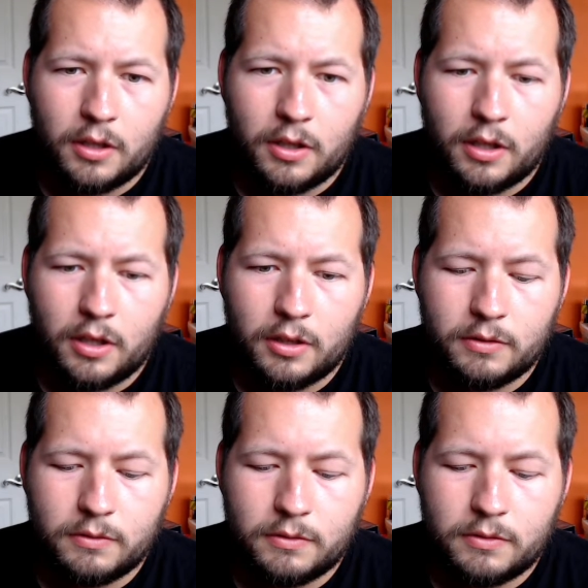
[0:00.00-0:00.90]

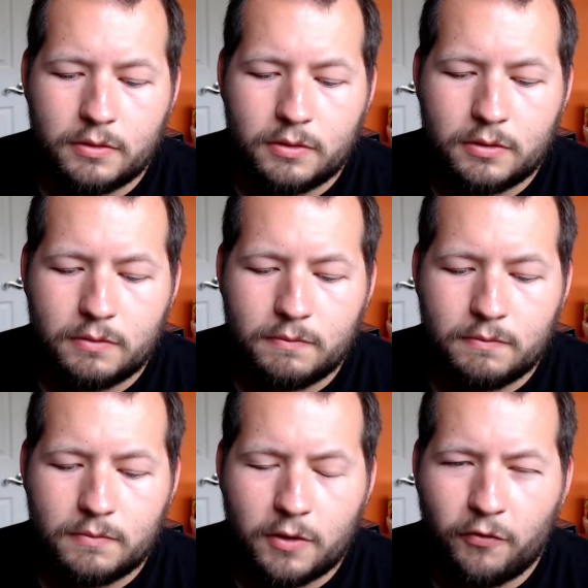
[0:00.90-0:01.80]

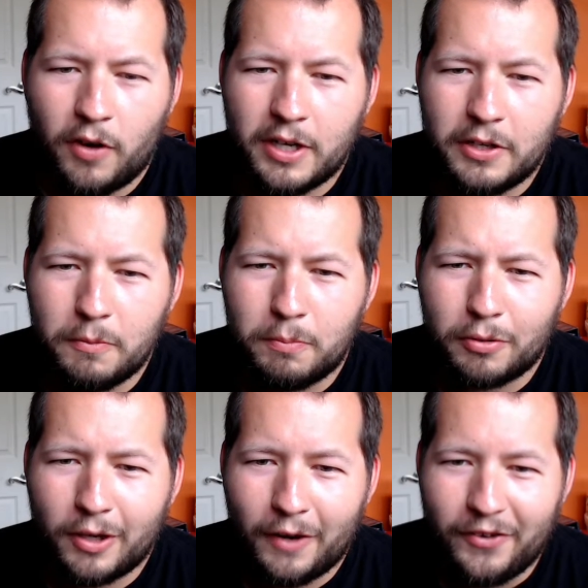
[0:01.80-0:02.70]
to find a new
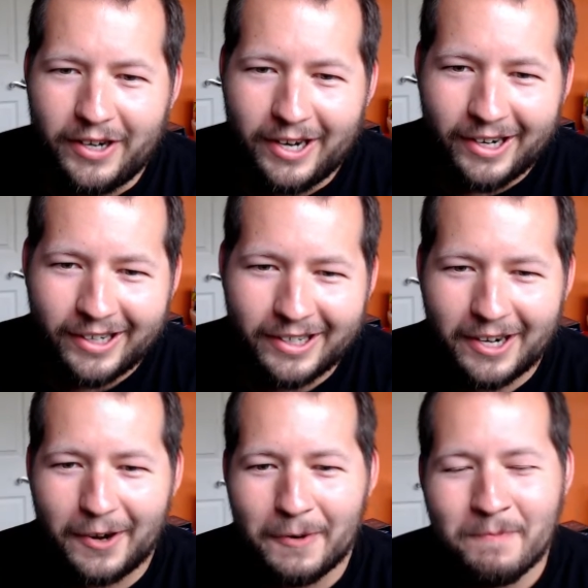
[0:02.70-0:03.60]
prophet, you
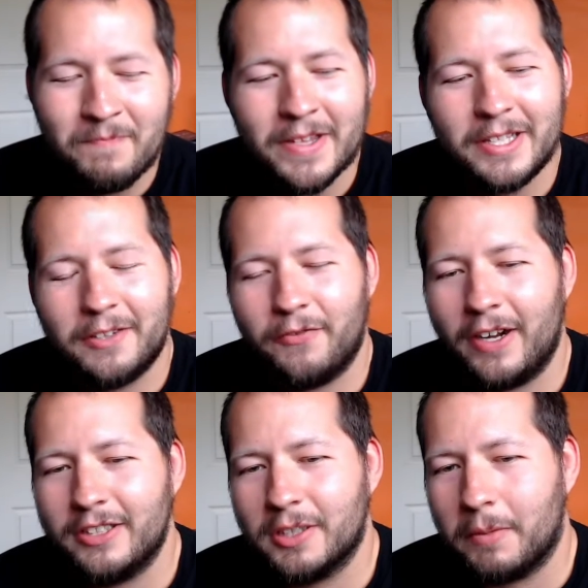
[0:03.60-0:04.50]
know, to
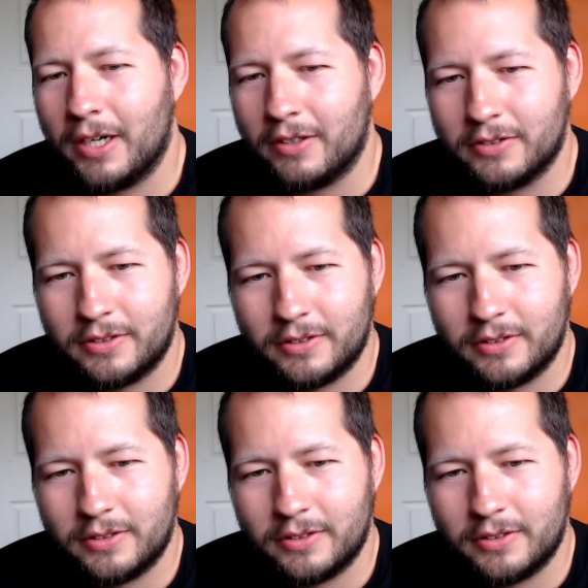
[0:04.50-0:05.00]
find someone else